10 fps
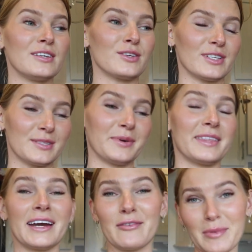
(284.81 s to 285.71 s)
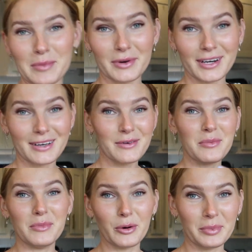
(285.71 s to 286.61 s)
So that's the way that I remember it,
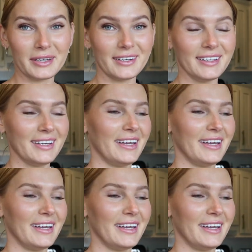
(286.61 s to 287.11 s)
Mobile.